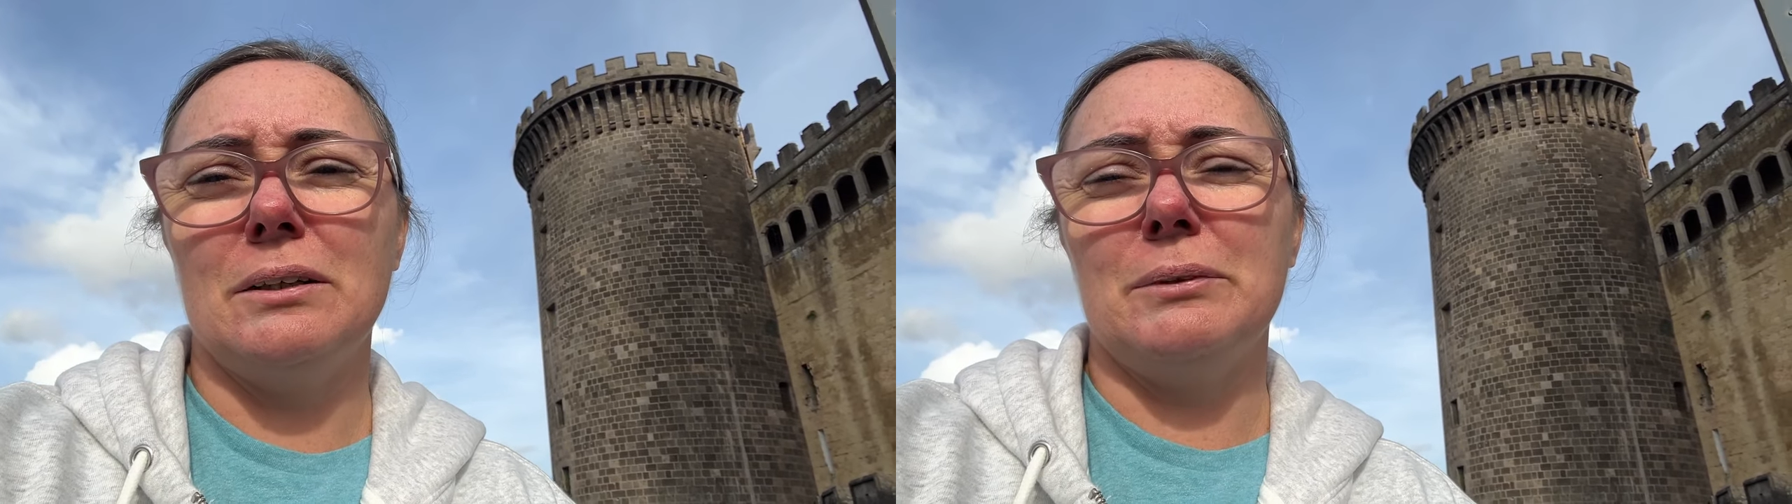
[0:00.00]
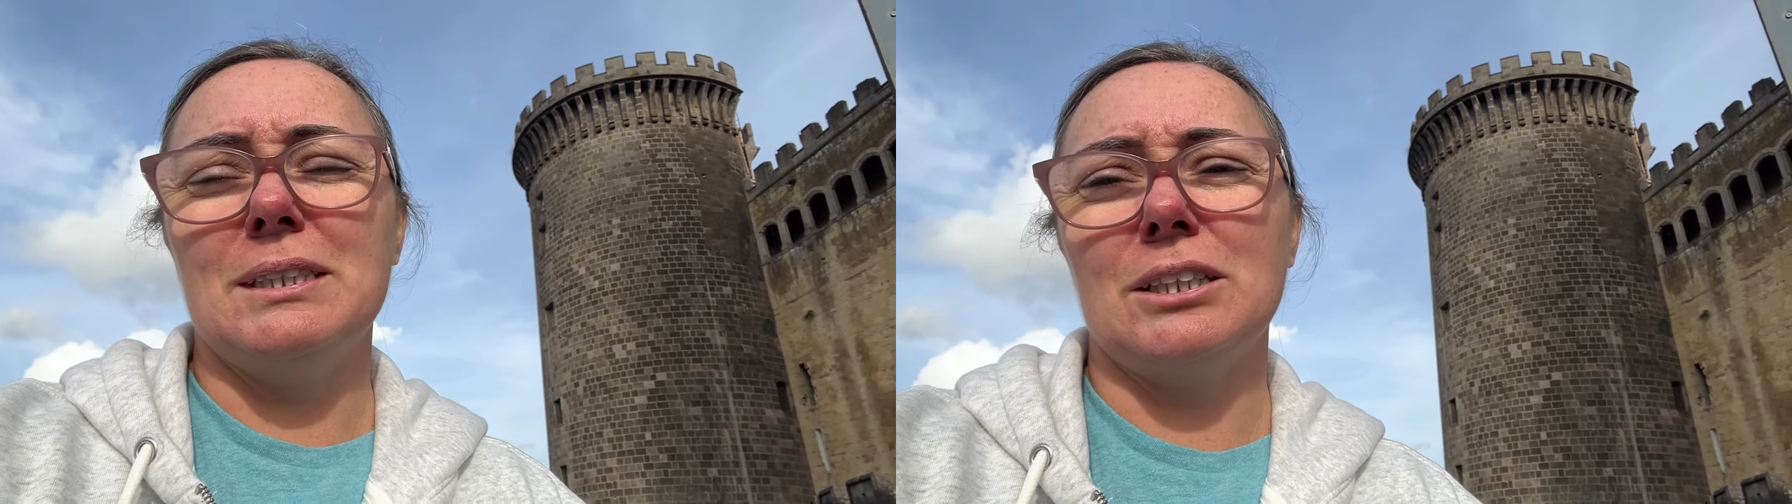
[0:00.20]

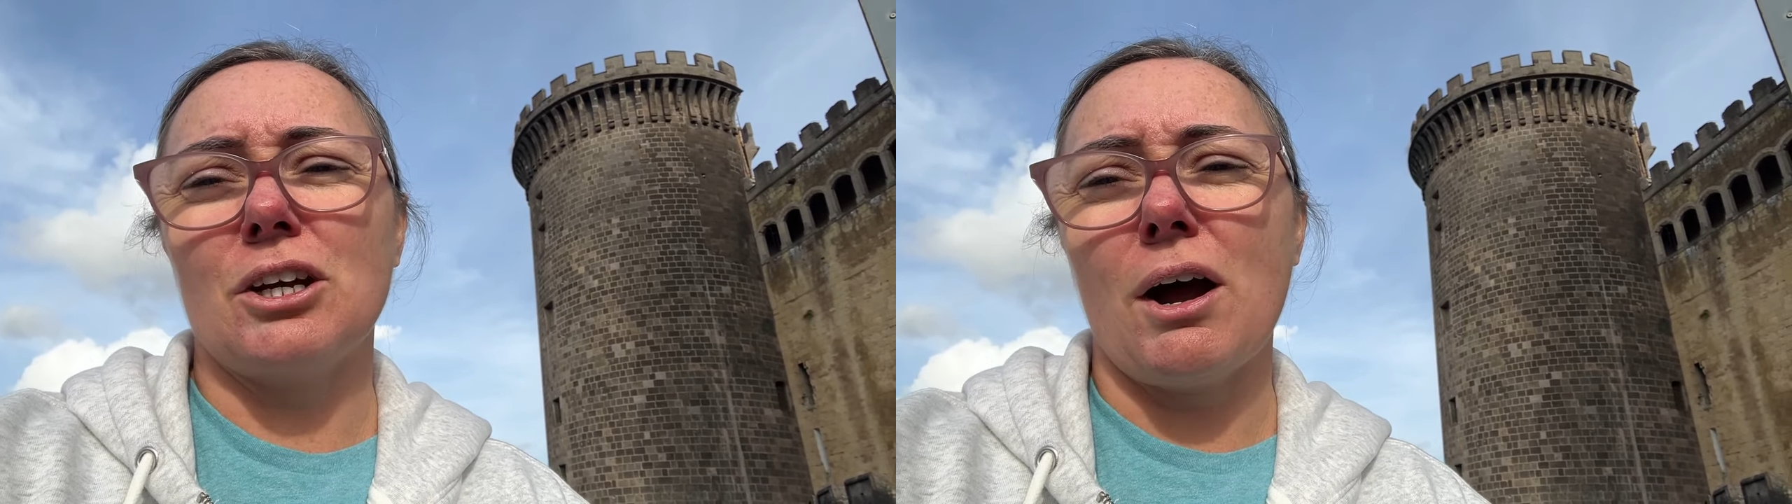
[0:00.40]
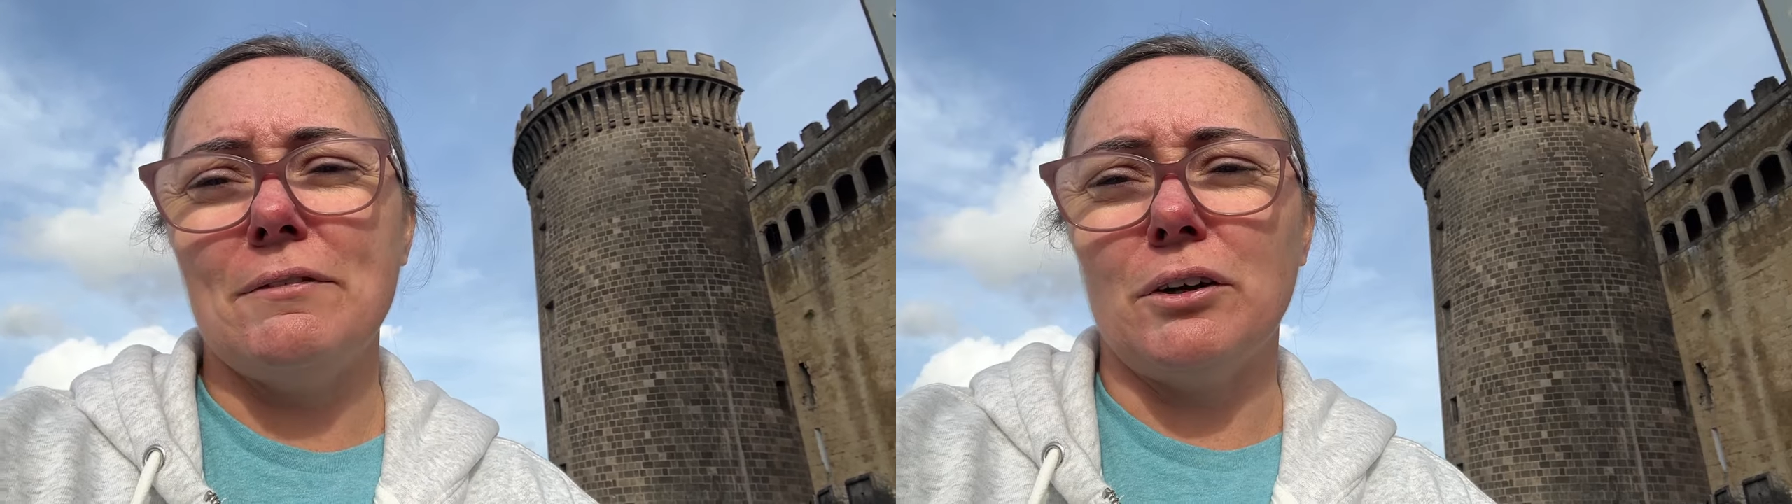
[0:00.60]
there was such a
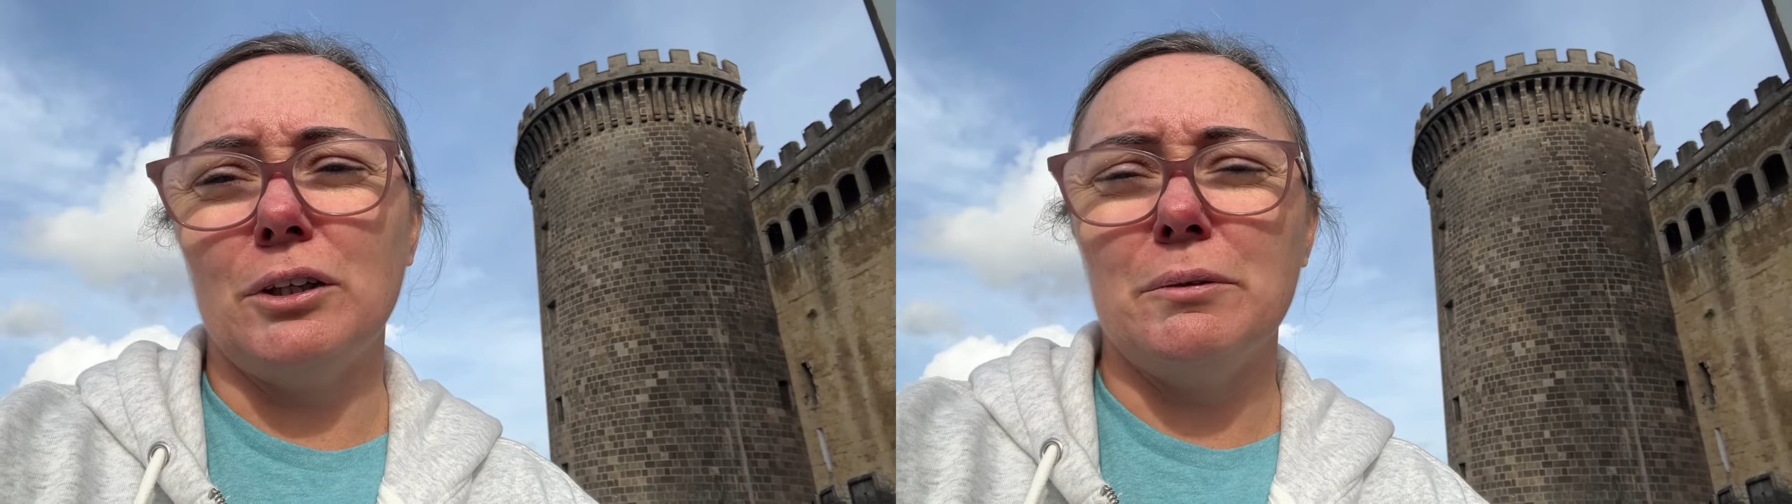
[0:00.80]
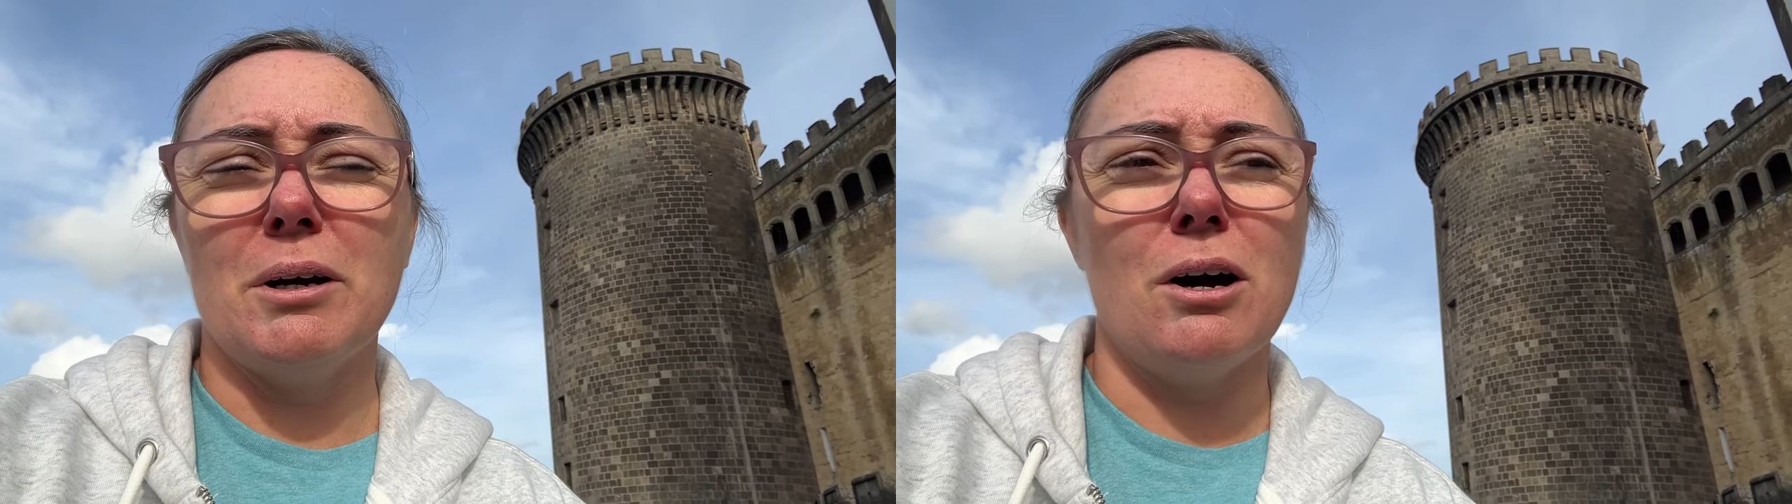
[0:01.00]
high volume